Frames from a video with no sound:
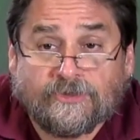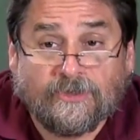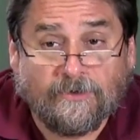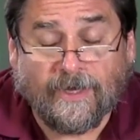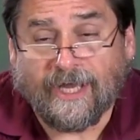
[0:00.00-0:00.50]

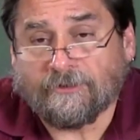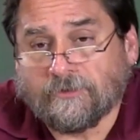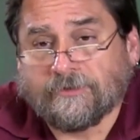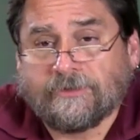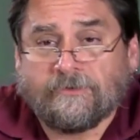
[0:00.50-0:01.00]
it's
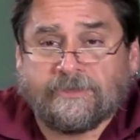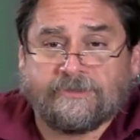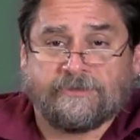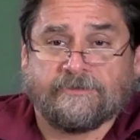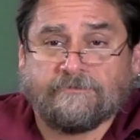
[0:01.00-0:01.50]

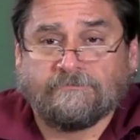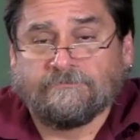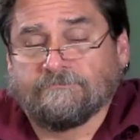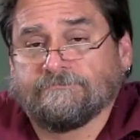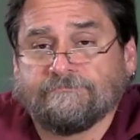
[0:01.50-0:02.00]
actually going
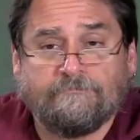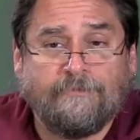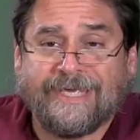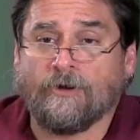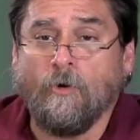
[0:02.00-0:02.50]
to
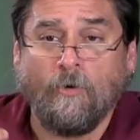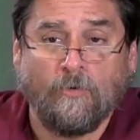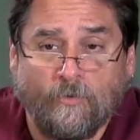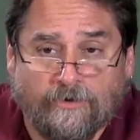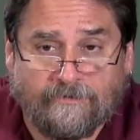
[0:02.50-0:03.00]

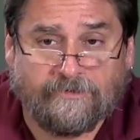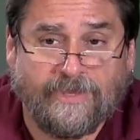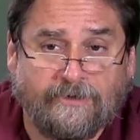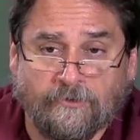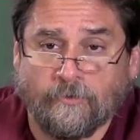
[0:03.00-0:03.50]
make a hole
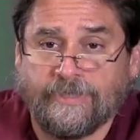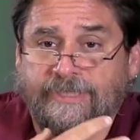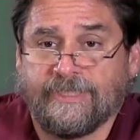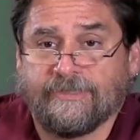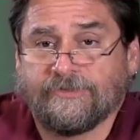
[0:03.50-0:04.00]
wherever
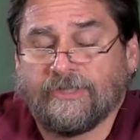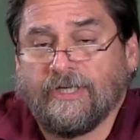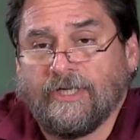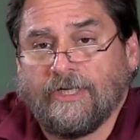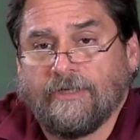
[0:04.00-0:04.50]
that green
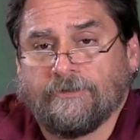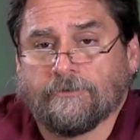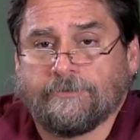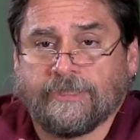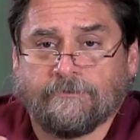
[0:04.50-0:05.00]
is.
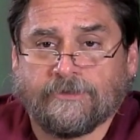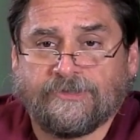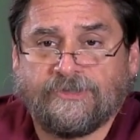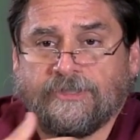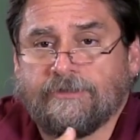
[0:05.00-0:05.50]
You'll
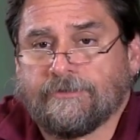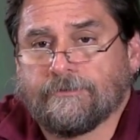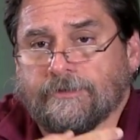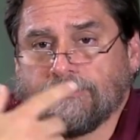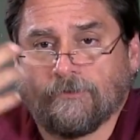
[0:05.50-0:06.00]
be able to
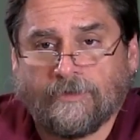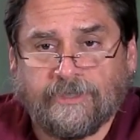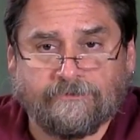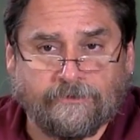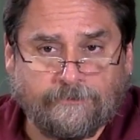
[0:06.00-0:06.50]
see through
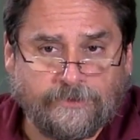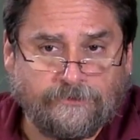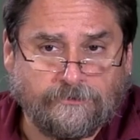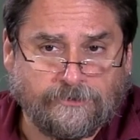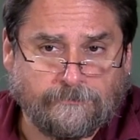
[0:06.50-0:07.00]
it to
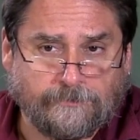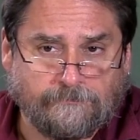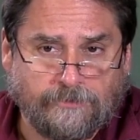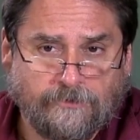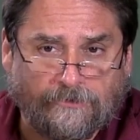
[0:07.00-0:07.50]
whatever image
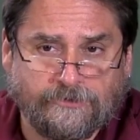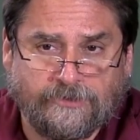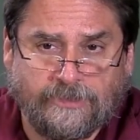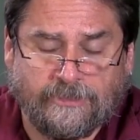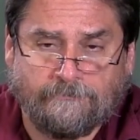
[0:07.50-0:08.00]
you
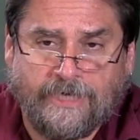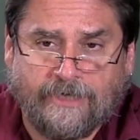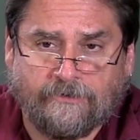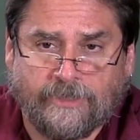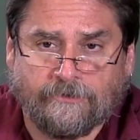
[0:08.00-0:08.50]

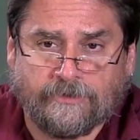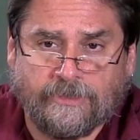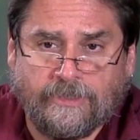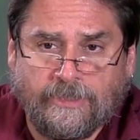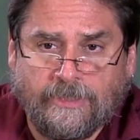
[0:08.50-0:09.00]
superimpose in the
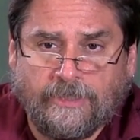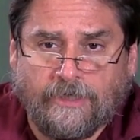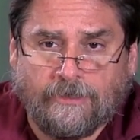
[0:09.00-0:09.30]
background.